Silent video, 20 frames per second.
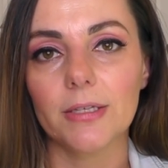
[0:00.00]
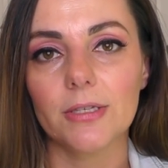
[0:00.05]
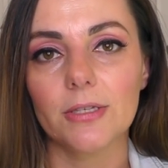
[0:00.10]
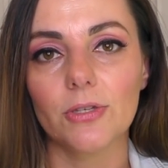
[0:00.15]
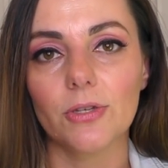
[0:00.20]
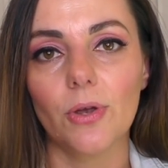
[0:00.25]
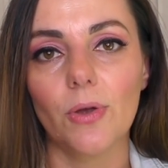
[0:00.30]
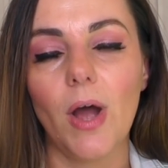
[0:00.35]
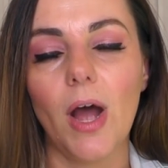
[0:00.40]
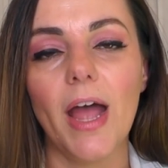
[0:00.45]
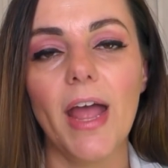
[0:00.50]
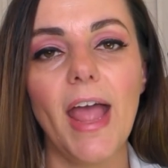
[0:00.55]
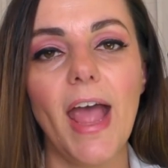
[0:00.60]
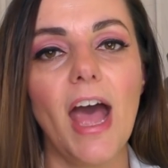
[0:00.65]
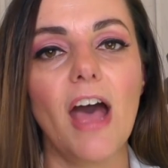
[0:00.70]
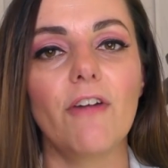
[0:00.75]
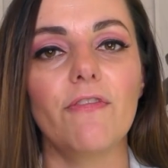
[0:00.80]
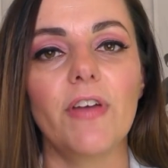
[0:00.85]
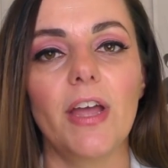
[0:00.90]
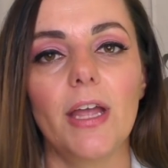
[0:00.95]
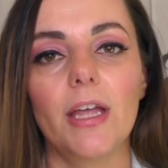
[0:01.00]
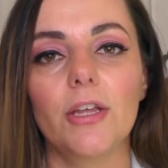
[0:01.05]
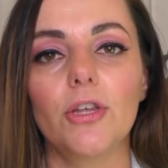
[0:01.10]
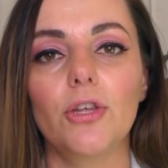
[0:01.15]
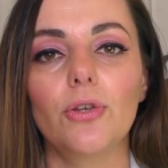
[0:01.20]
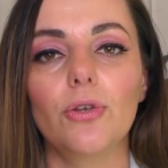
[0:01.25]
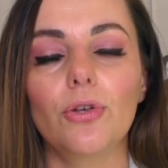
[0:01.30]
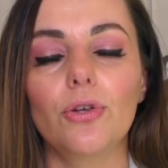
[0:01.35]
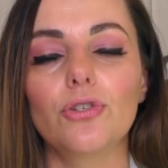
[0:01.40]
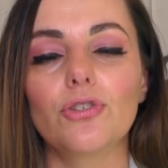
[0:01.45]
So I have a
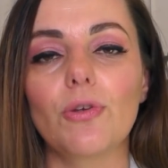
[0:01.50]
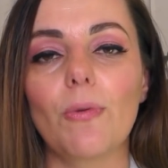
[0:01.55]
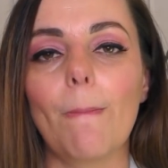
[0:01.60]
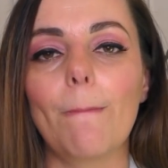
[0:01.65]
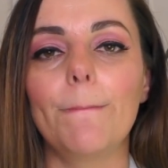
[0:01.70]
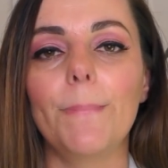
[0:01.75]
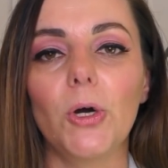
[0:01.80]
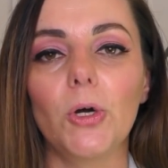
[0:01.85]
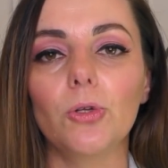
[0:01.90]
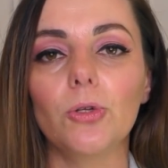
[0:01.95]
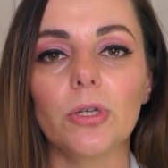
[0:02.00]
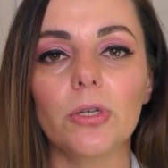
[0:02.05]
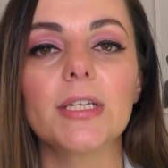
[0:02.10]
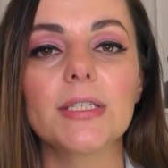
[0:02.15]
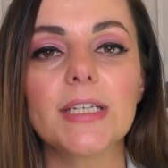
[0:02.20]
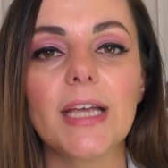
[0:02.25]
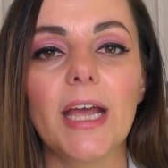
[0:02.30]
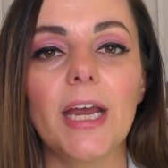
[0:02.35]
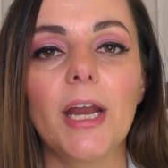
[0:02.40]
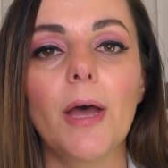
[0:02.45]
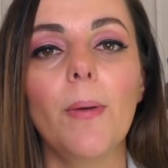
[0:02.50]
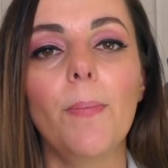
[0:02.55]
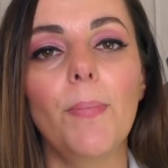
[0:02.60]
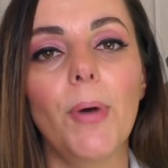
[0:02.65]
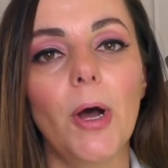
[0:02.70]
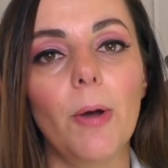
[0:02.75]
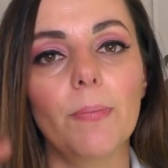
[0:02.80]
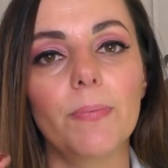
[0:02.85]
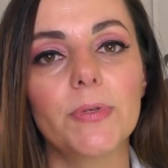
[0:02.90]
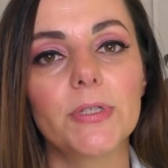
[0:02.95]
huge bulk container
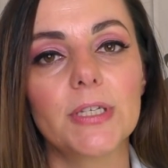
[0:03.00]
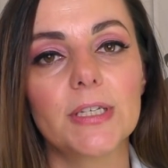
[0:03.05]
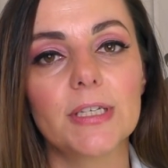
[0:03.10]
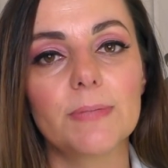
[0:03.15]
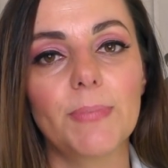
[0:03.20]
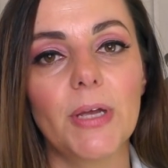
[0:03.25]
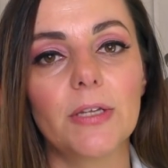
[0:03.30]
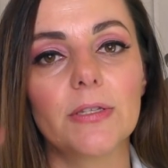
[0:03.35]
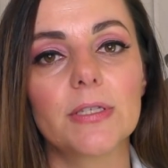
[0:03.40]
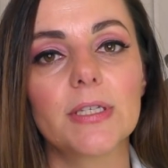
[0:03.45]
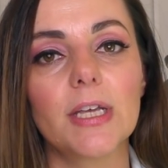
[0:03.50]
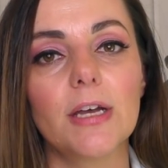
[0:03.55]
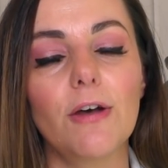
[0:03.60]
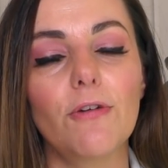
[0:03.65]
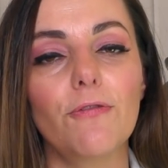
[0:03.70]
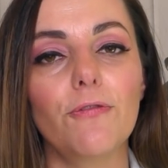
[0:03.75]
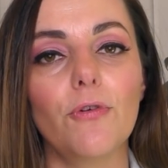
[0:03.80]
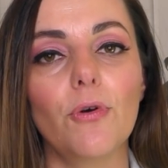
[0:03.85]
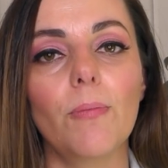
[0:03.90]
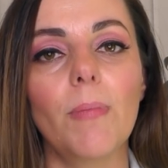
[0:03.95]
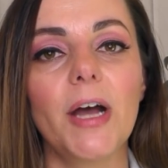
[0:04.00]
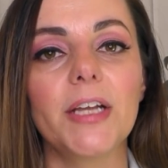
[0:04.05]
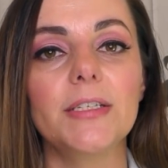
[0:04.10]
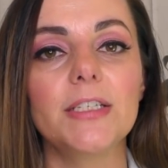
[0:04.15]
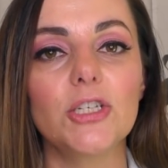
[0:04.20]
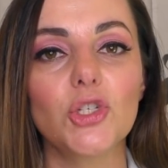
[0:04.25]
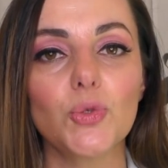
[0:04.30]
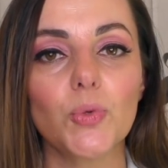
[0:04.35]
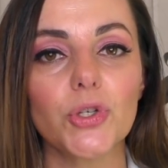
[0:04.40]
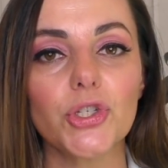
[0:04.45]
pump dispenser for my
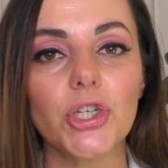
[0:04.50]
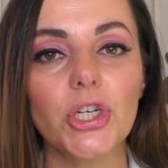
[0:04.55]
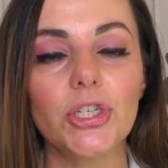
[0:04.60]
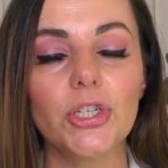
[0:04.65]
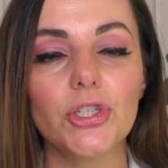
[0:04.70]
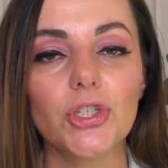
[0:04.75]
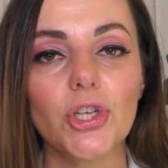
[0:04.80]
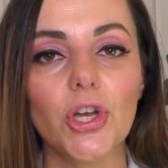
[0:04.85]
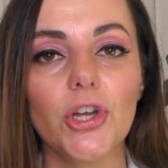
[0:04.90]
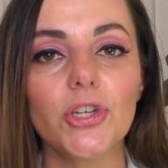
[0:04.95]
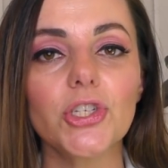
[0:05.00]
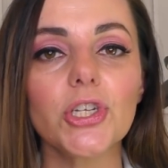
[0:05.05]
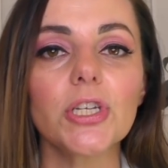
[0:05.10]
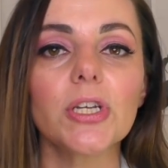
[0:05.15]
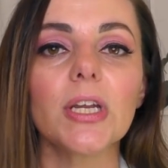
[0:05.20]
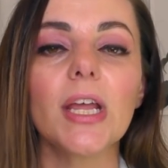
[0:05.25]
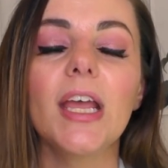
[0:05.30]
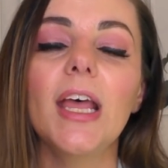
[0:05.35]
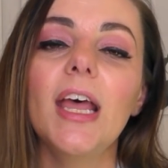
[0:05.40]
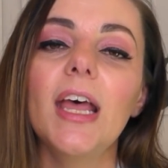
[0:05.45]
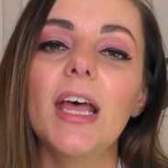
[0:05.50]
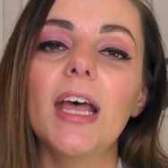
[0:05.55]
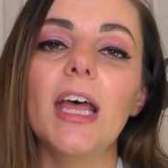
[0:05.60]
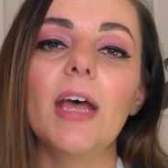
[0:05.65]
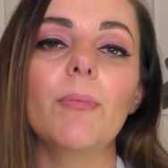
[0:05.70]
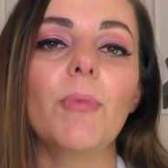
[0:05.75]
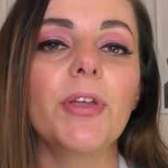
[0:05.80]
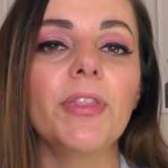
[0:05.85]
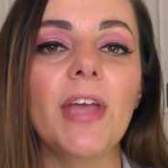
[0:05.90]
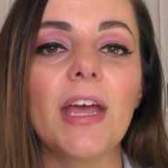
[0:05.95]
dishwashing detergent,
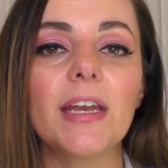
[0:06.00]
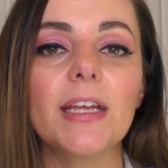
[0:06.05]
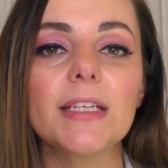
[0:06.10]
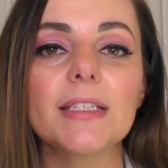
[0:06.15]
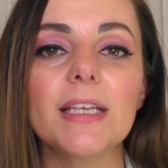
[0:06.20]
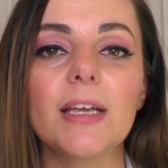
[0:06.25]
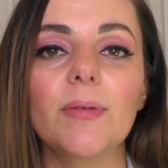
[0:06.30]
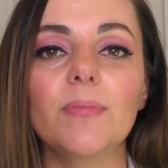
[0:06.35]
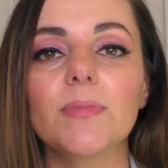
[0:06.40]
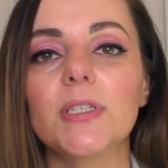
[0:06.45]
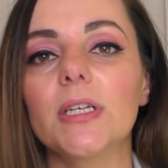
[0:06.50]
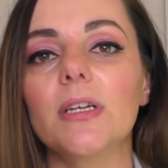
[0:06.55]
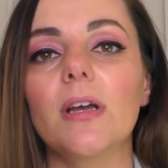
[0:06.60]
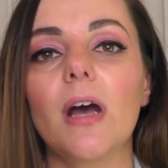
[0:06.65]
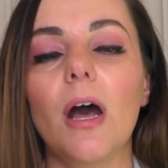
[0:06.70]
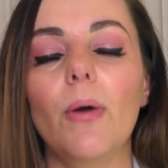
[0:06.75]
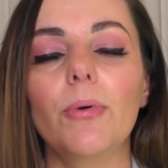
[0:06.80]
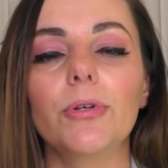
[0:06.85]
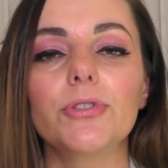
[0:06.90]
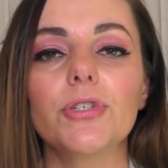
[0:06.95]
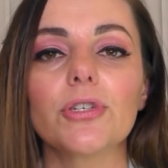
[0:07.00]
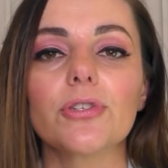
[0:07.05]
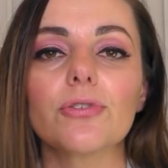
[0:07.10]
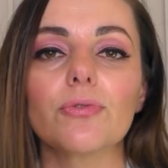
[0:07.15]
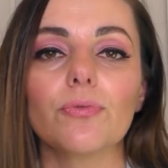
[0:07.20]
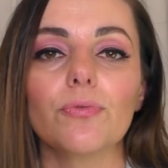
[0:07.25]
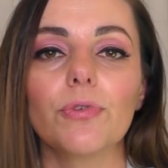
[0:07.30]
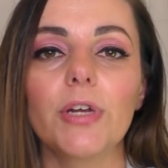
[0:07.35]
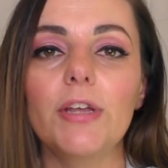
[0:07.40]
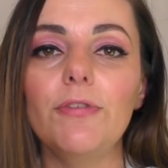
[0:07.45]
and when that is empty, I will just
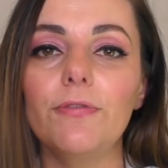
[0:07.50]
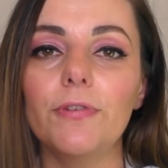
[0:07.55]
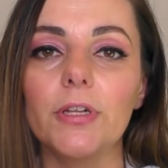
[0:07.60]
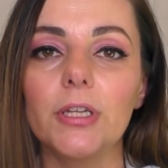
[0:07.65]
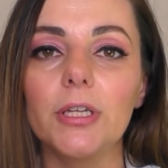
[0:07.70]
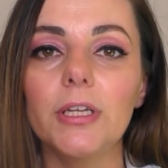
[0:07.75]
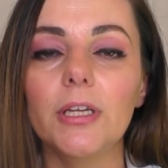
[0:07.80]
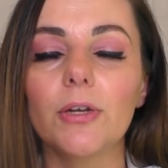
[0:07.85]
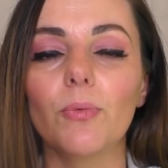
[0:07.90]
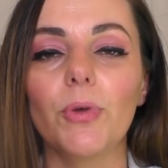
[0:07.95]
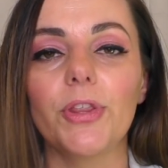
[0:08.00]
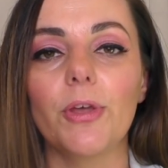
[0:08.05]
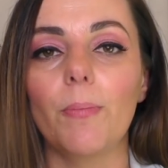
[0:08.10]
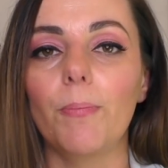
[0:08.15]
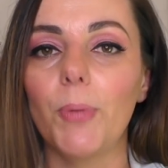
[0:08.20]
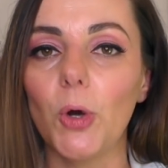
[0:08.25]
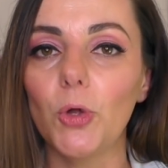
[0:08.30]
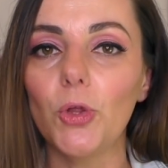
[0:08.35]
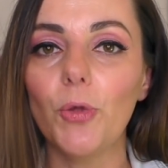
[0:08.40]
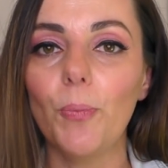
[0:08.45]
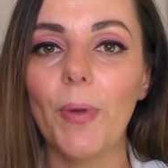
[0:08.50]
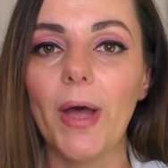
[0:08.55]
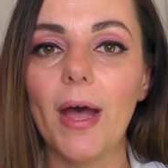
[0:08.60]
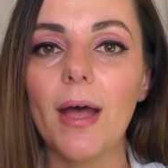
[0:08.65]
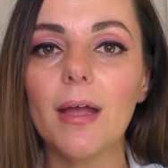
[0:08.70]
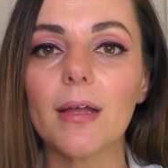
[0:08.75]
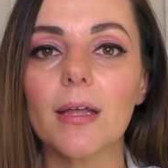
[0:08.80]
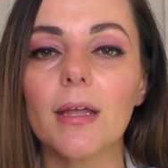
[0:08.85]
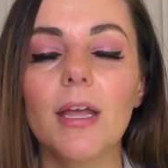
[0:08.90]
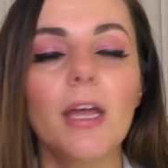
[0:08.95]
refill it with a bulk
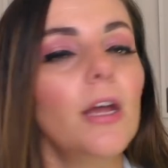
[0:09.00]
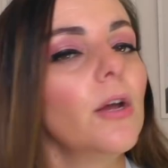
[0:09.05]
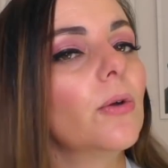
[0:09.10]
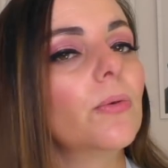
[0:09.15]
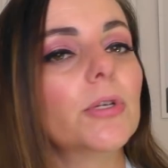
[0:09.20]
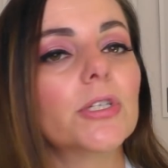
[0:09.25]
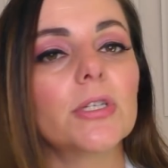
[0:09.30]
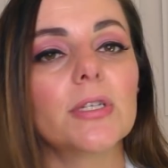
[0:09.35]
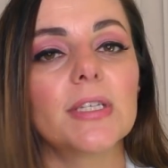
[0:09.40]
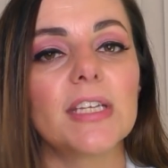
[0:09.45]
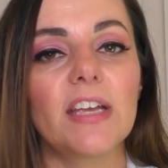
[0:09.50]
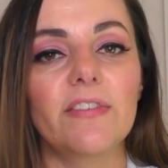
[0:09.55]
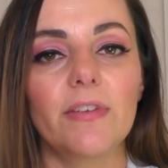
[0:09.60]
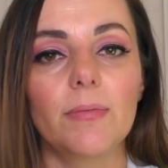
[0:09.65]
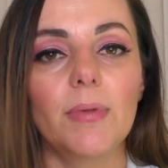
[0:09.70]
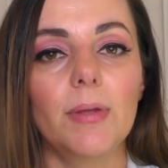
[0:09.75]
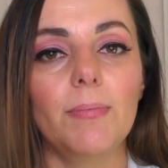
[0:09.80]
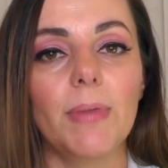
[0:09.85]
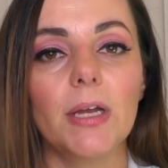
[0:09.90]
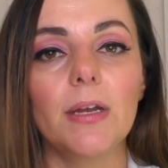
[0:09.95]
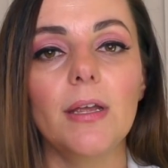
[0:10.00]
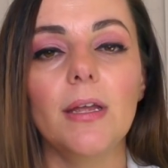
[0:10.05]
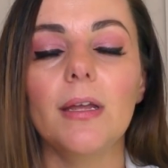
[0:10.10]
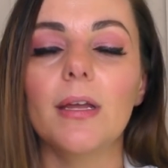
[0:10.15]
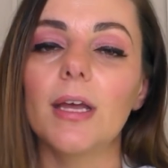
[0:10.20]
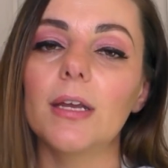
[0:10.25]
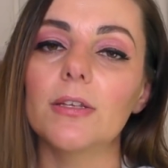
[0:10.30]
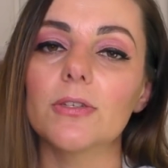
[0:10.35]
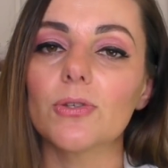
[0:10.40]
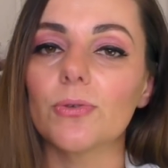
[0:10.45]
pack, which is saving me money,
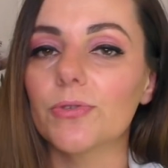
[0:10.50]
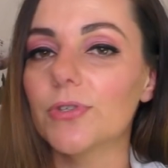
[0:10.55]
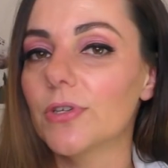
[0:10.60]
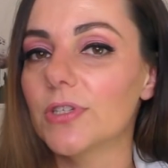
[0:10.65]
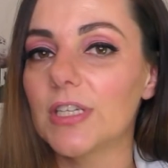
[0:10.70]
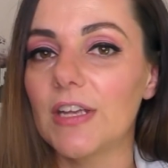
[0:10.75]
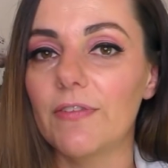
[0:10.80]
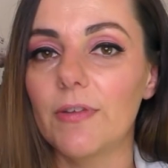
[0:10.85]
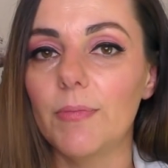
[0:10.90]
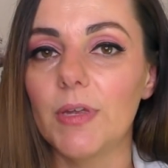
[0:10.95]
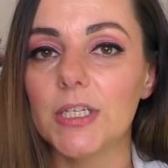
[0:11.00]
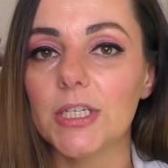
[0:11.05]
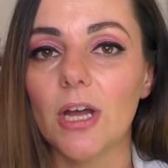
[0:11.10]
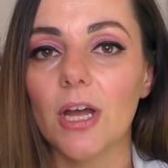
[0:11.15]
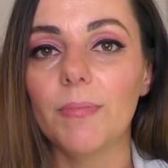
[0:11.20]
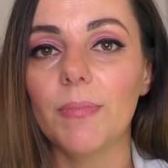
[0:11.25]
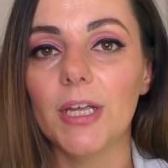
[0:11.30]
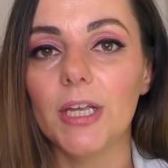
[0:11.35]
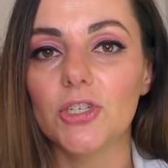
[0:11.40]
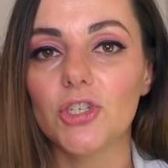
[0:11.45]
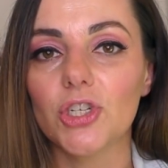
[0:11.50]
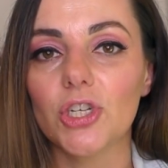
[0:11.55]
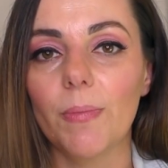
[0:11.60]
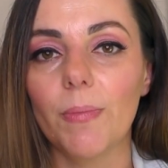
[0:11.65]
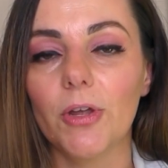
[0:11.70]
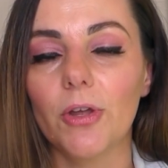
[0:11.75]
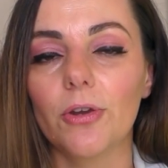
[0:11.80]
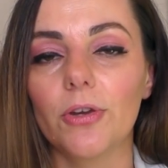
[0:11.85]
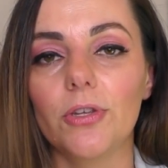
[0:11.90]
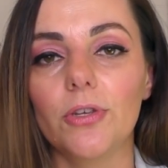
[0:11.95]
and it's also saving me time each time
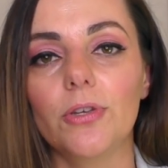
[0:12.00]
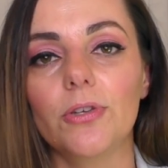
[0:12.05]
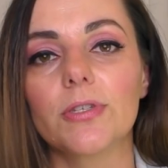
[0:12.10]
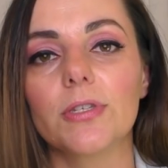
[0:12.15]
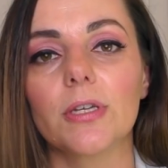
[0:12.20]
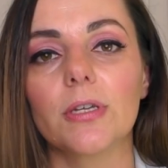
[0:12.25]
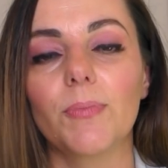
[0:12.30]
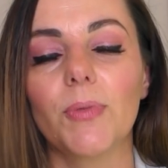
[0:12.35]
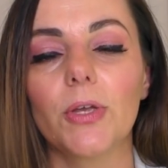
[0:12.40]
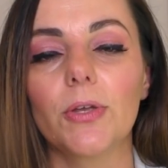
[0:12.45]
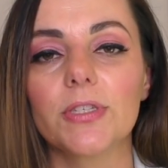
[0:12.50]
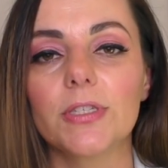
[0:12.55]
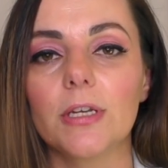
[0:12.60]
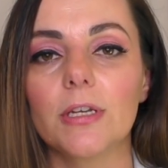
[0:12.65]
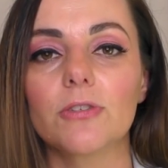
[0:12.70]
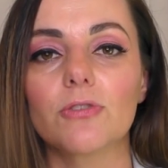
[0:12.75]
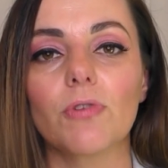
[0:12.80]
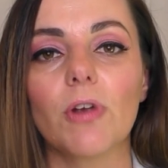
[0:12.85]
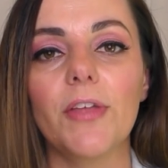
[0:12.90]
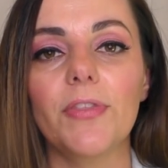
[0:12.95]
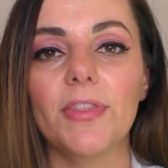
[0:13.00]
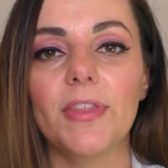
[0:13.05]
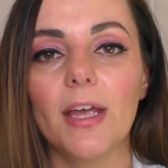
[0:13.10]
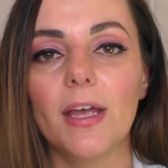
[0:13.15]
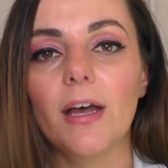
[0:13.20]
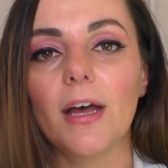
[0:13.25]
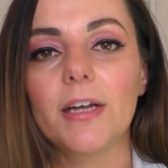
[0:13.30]
I go to use it because it is right there.